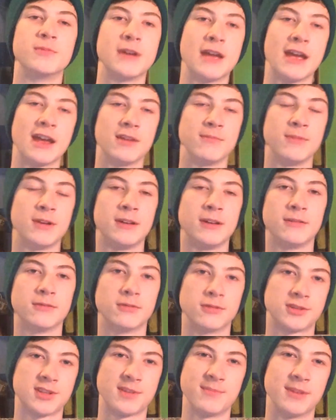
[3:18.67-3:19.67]
Adobe
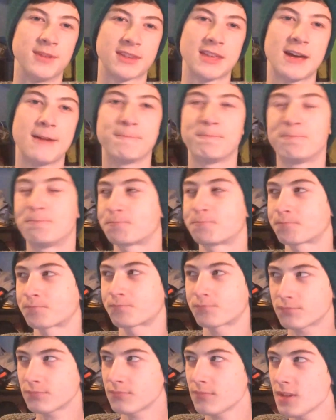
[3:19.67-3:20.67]
Animate or something like that,
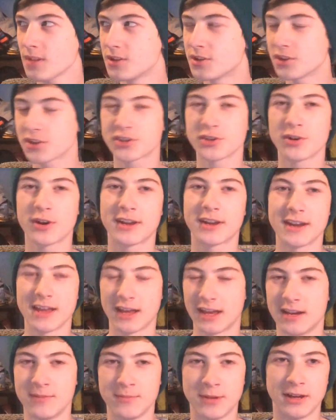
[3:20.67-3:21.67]
just so I
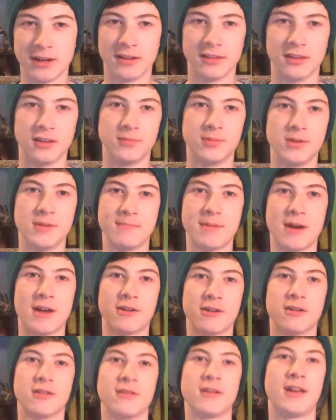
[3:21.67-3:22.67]
can animate a little bit
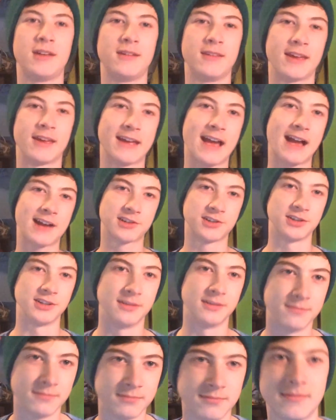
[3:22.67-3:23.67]
better and like
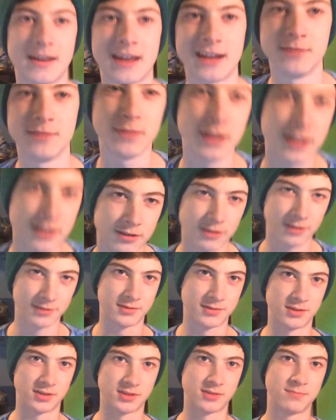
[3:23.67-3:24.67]
actually animate,
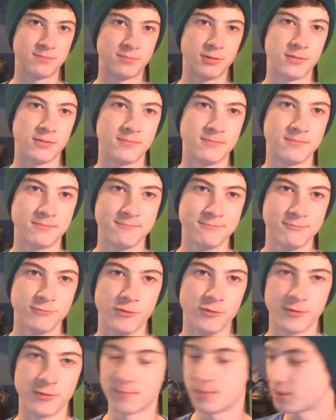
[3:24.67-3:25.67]
not just put
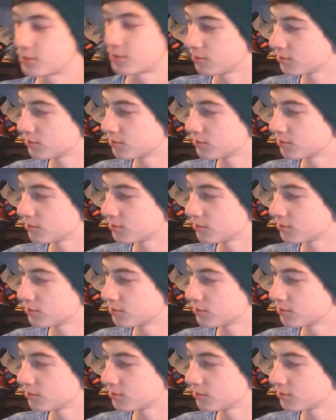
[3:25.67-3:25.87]
moving